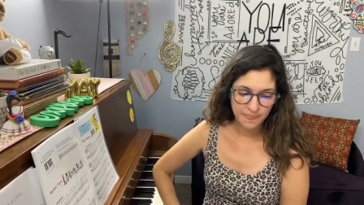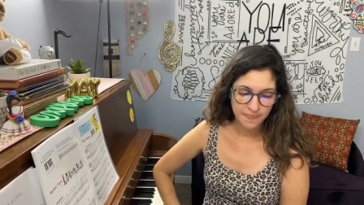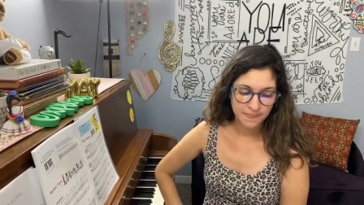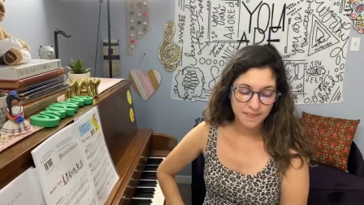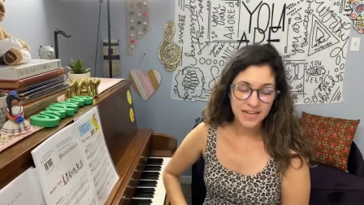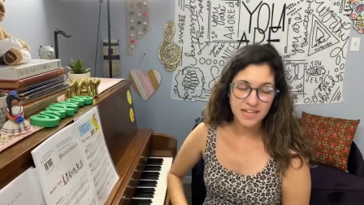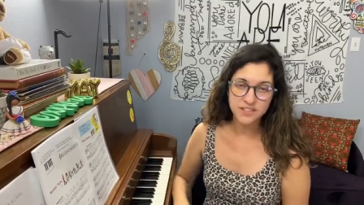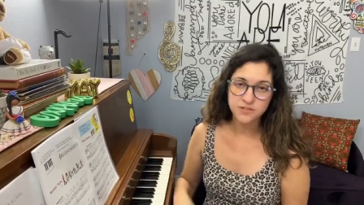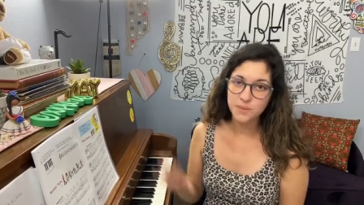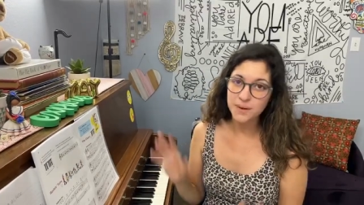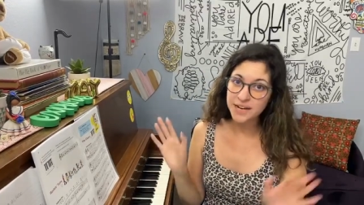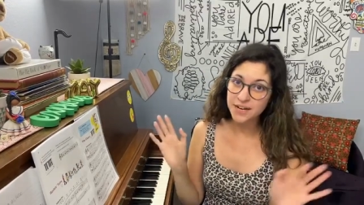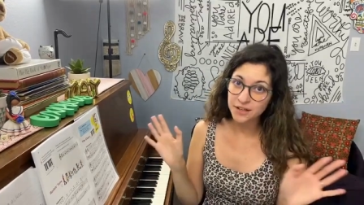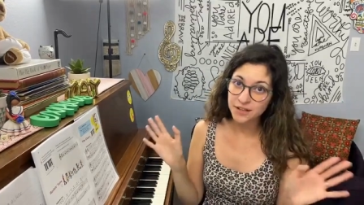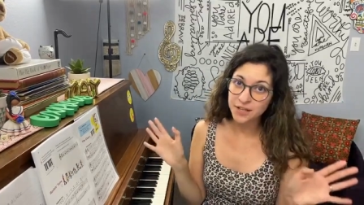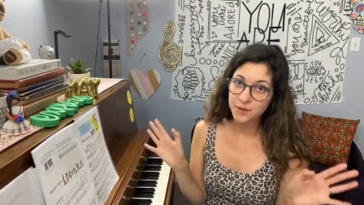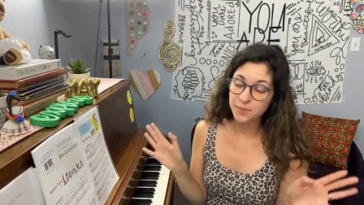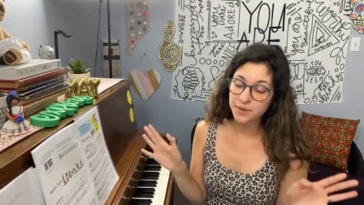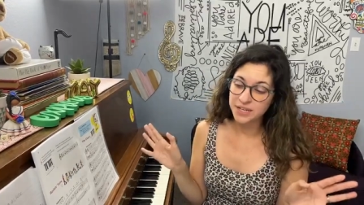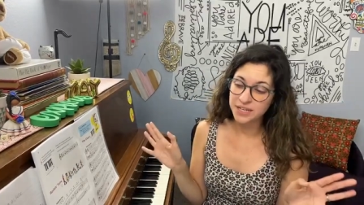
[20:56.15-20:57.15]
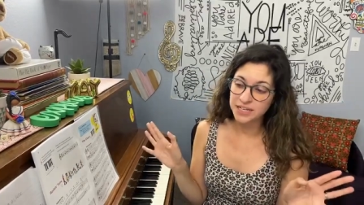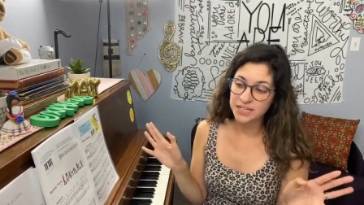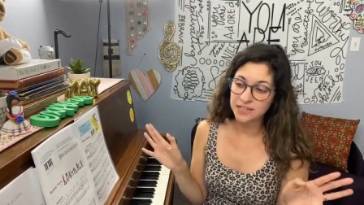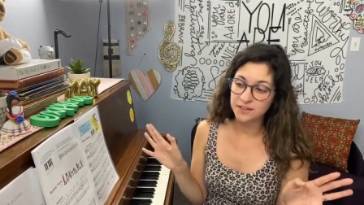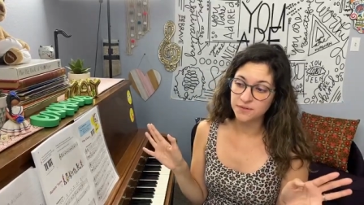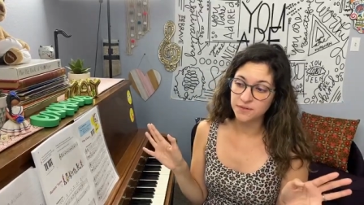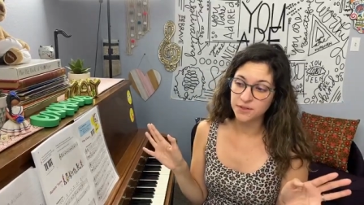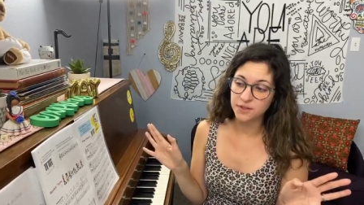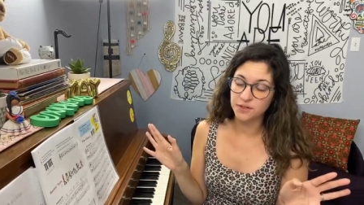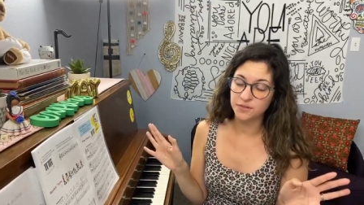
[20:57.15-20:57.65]
That's why I only want to
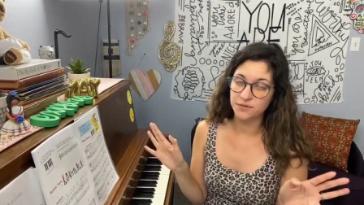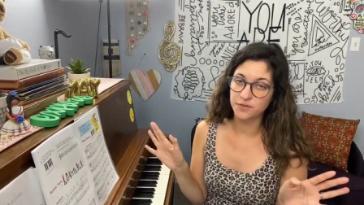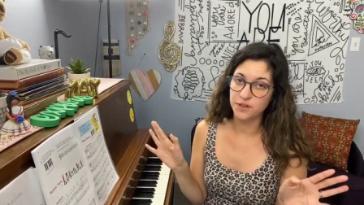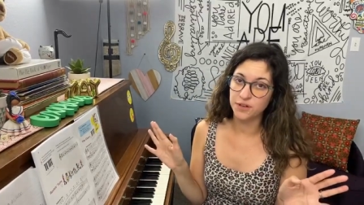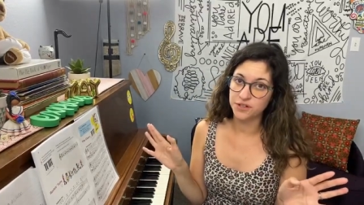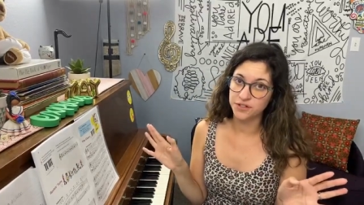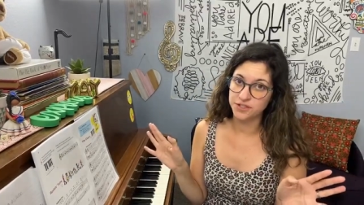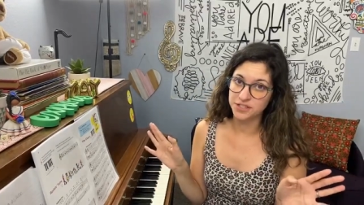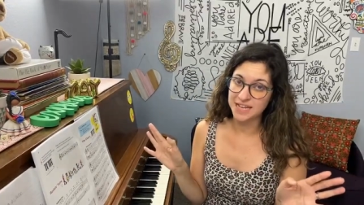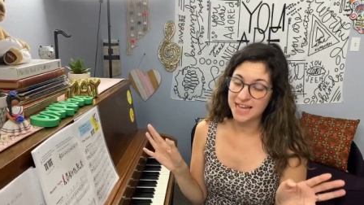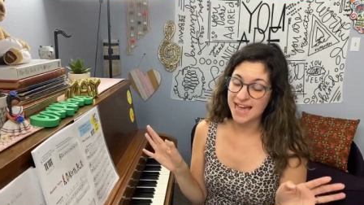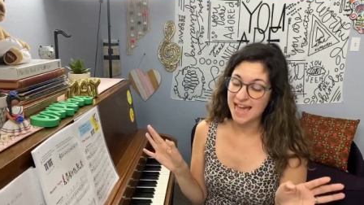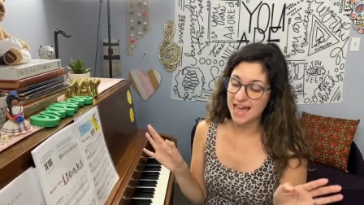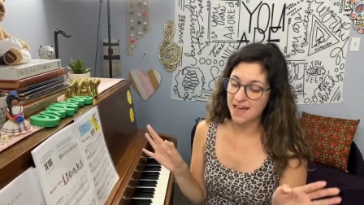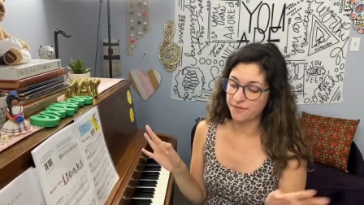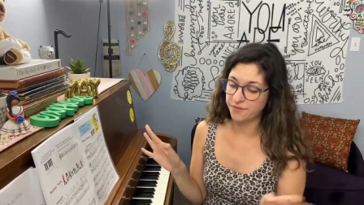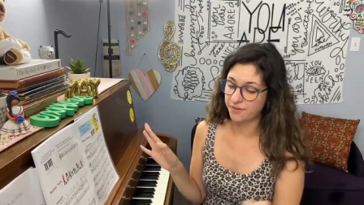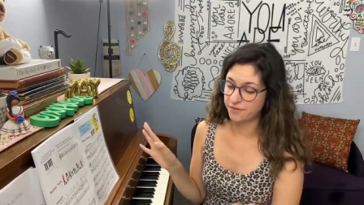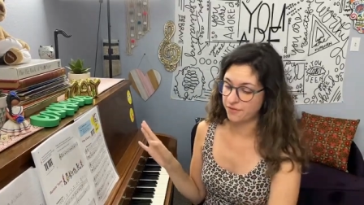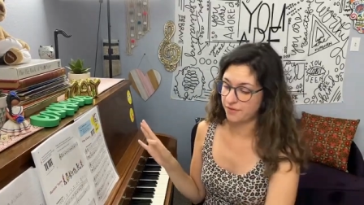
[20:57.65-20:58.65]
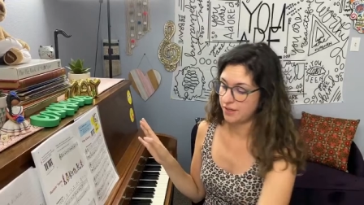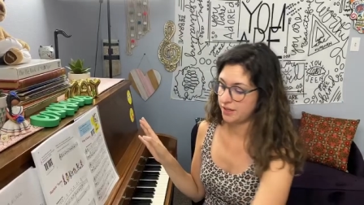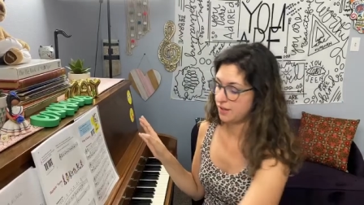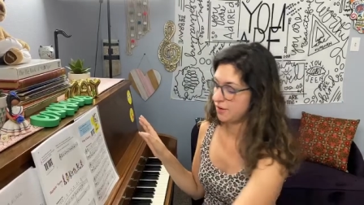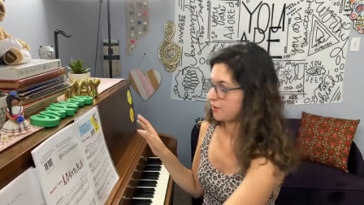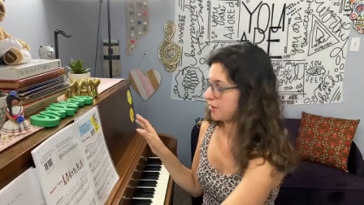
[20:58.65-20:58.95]
give you the first half of it,